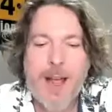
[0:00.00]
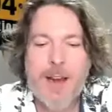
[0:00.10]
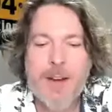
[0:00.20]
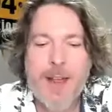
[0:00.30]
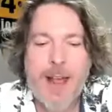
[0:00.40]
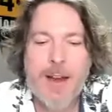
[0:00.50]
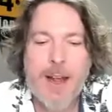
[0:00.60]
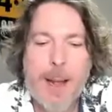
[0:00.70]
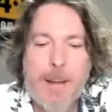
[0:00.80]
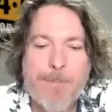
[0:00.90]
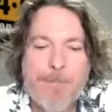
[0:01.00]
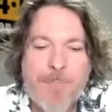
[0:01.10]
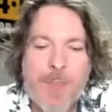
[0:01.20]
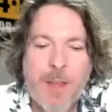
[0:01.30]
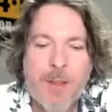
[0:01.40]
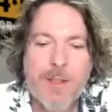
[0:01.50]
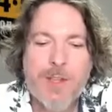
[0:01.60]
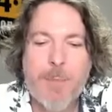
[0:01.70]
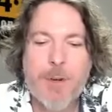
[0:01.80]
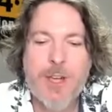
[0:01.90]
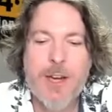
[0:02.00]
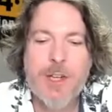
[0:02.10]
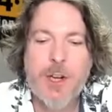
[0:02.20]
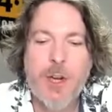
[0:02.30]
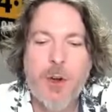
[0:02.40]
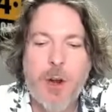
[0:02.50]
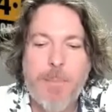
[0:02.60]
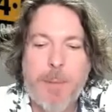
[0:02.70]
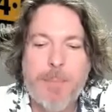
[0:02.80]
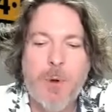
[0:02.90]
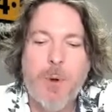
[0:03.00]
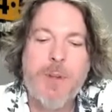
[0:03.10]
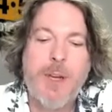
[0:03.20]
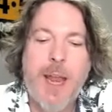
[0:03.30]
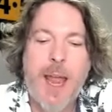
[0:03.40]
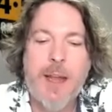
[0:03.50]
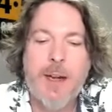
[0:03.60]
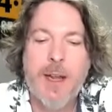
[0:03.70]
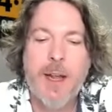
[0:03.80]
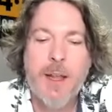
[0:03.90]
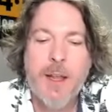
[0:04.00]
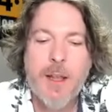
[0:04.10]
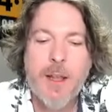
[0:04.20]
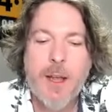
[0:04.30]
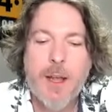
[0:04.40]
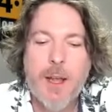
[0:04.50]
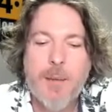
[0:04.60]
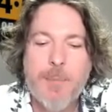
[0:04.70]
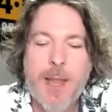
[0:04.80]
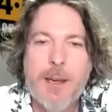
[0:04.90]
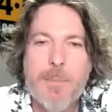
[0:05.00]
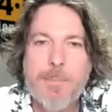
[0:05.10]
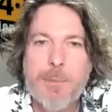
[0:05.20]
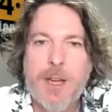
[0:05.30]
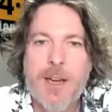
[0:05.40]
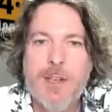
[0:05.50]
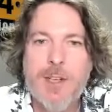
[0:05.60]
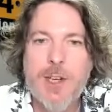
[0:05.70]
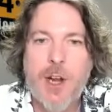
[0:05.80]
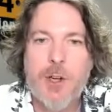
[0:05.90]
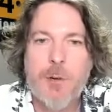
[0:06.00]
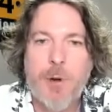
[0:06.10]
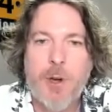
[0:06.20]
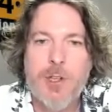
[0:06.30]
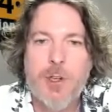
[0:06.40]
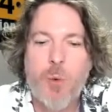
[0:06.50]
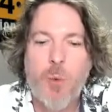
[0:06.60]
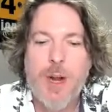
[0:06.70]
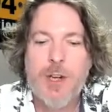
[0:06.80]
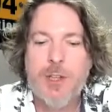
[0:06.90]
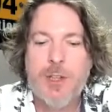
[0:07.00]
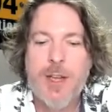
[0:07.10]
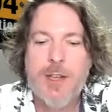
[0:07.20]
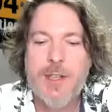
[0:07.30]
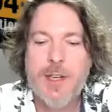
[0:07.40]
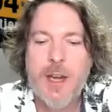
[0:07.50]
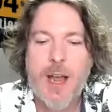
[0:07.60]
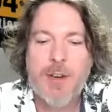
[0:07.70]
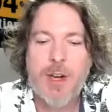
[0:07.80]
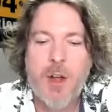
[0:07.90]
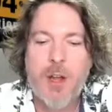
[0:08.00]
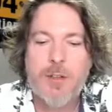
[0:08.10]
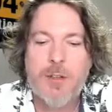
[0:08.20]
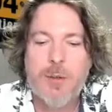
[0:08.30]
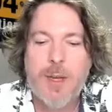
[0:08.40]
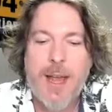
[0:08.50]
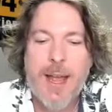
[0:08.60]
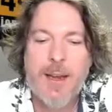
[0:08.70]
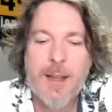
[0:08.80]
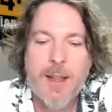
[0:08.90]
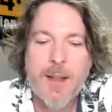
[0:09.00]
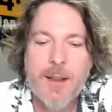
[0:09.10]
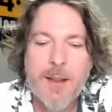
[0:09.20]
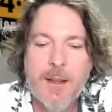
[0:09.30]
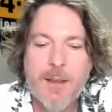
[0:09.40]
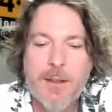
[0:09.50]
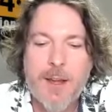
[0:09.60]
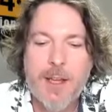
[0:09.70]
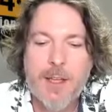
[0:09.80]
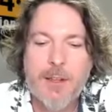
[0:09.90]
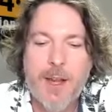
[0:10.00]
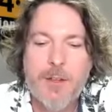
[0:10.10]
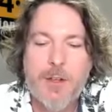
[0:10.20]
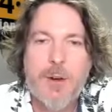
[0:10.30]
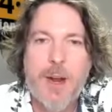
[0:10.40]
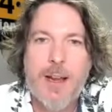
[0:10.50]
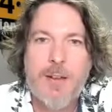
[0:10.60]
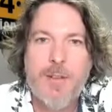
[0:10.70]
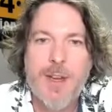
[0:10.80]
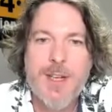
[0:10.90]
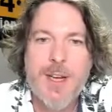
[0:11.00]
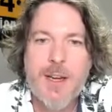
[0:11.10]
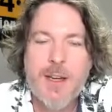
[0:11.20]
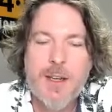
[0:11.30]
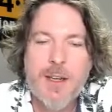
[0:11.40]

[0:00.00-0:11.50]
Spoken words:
I hear that. This summer takes you to Europe, up north to Canada. Any places on your personal wish list that you haven't gone to yet that you'd like to try and visit?